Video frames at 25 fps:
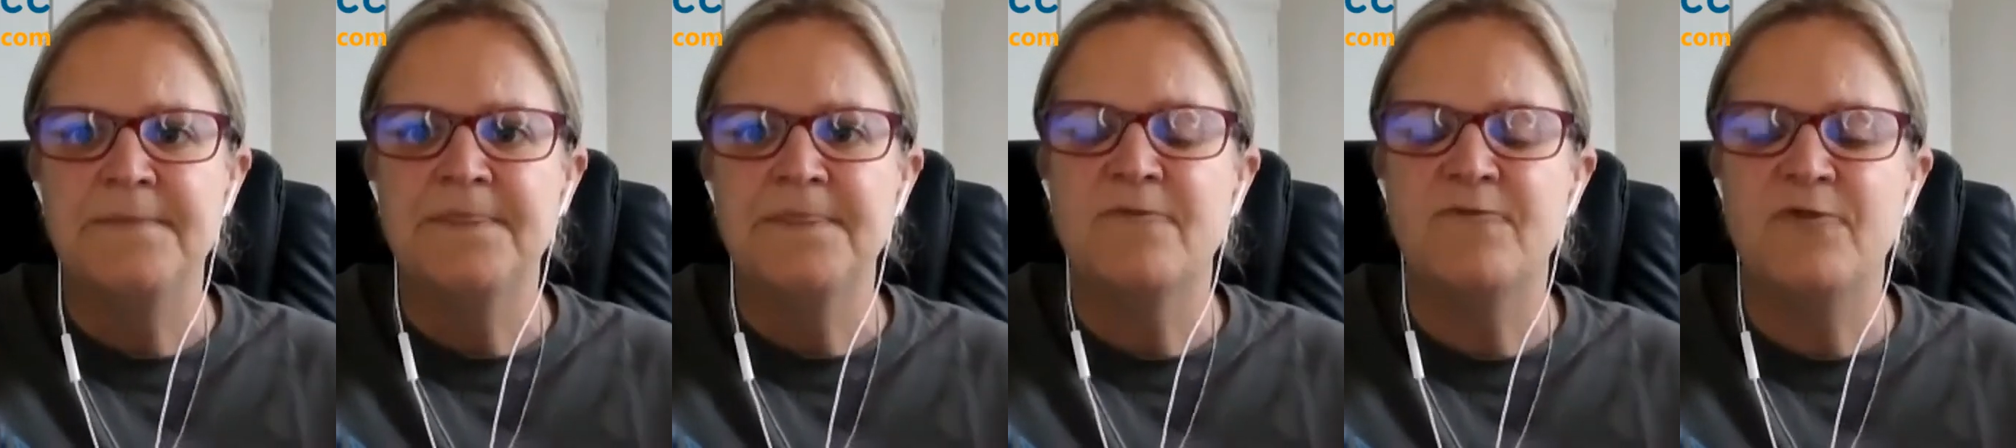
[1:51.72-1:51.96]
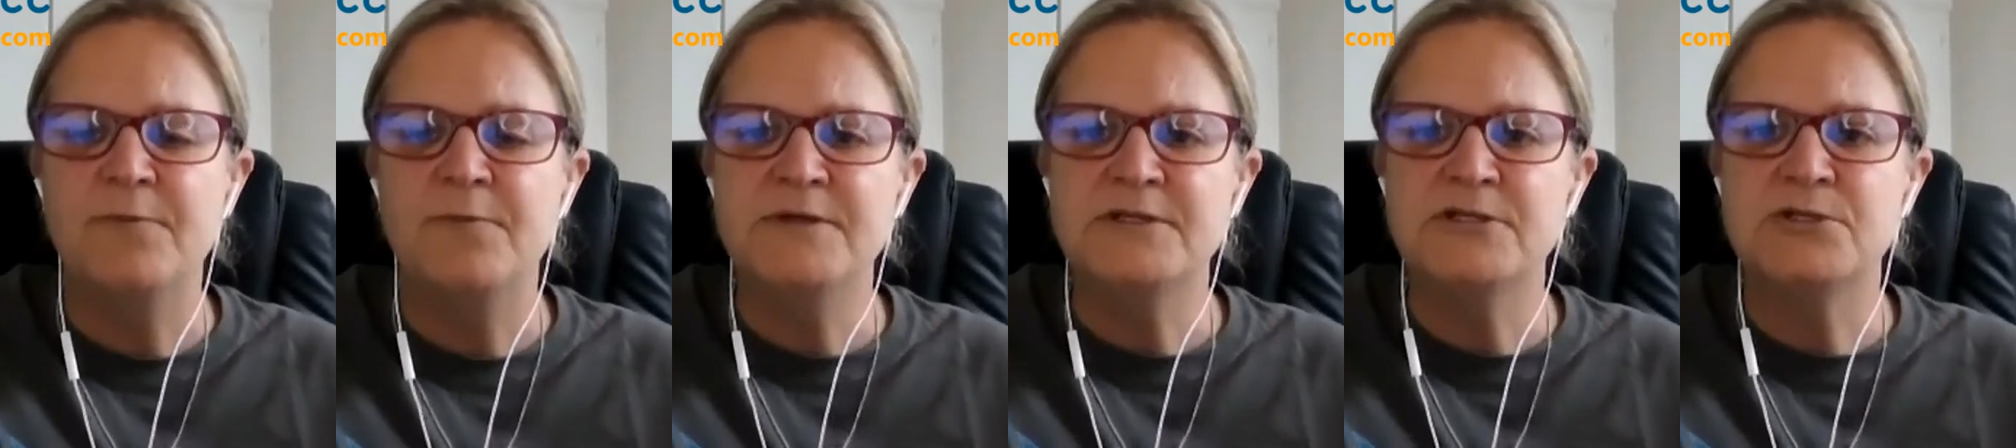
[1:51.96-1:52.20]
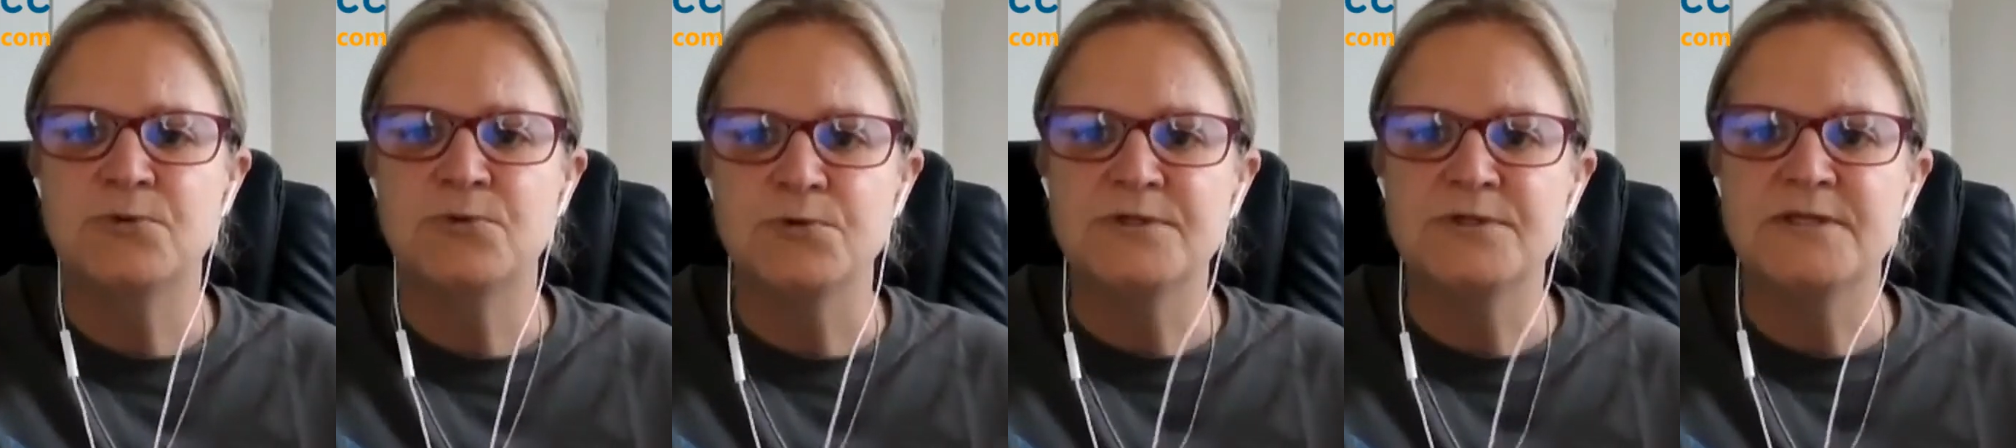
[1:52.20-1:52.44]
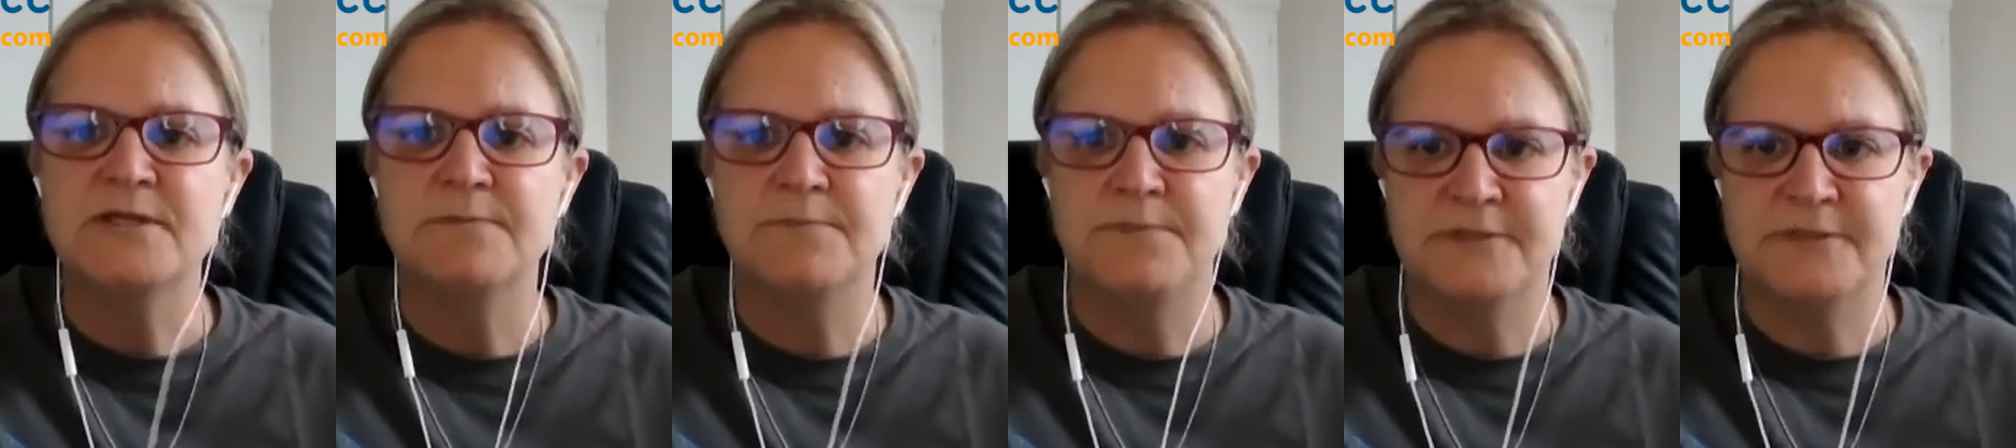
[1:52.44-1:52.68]
from a
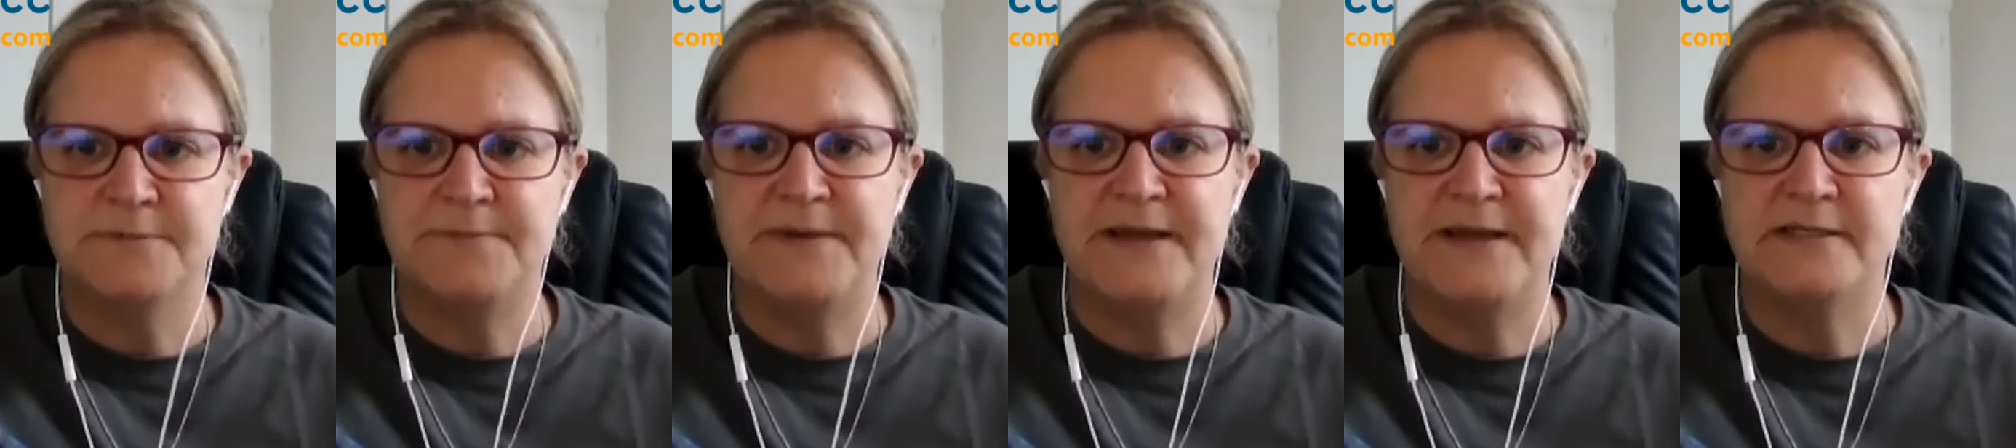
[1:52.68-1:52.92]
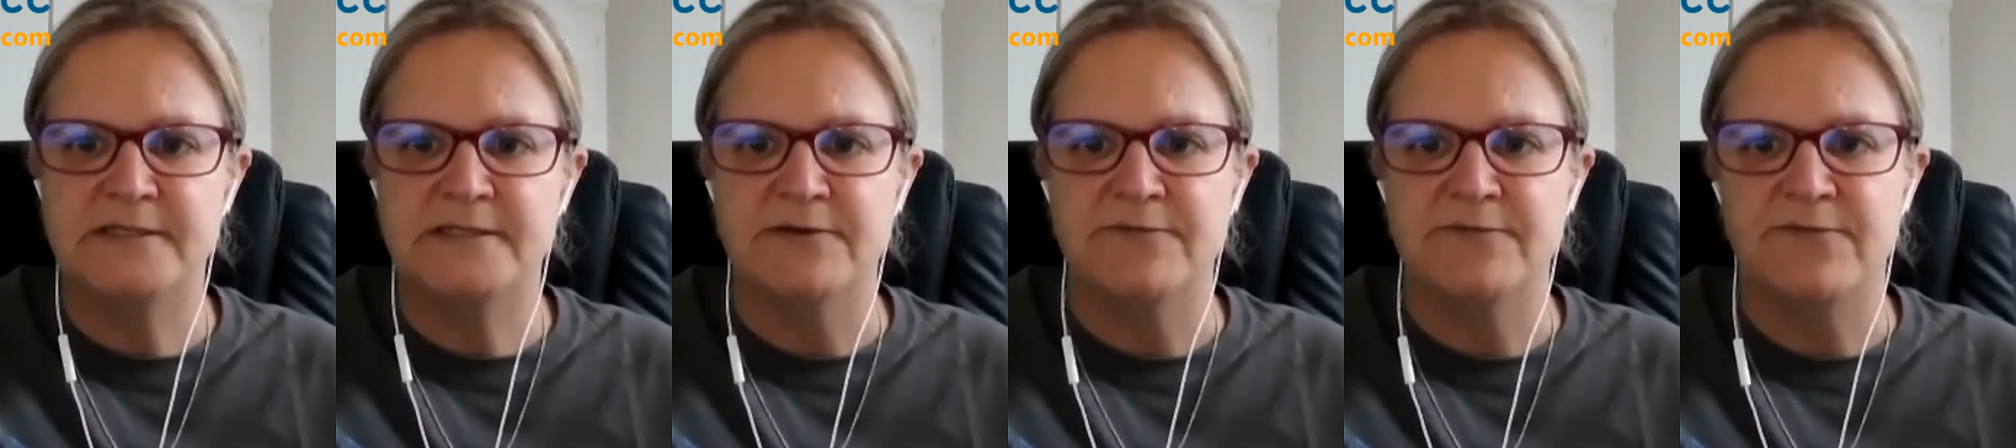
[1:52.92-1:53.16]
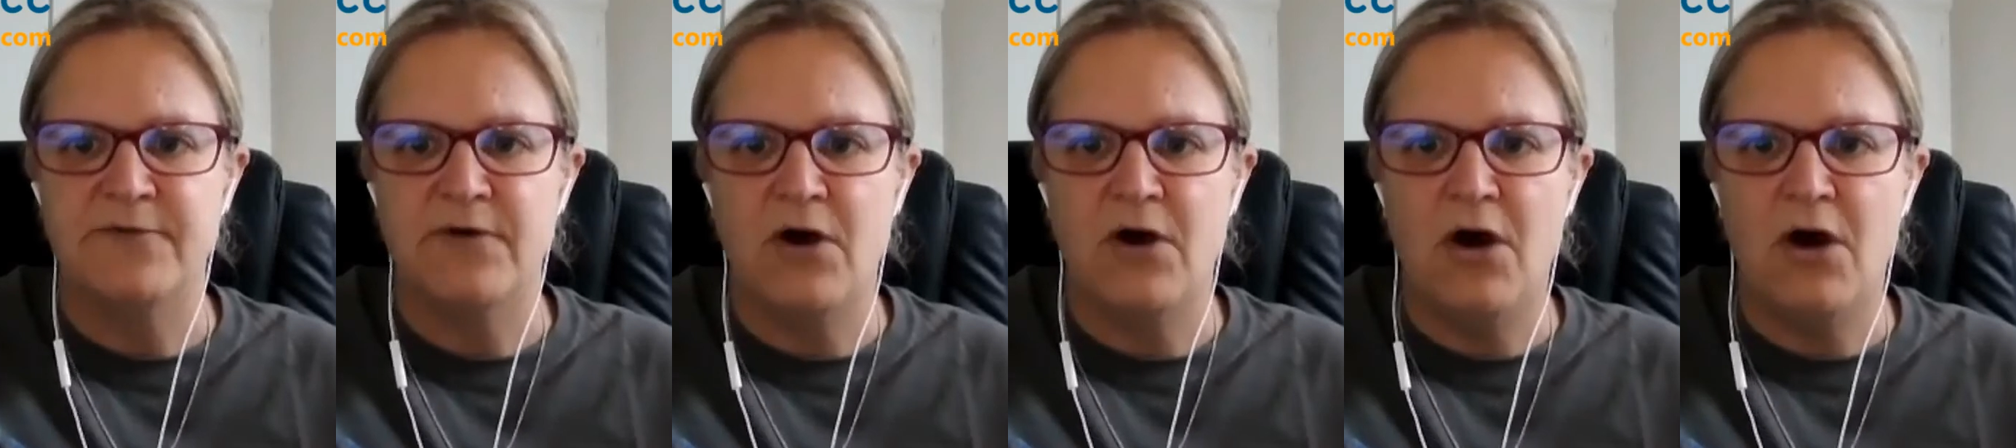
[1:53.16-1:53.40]
sourcing perspective,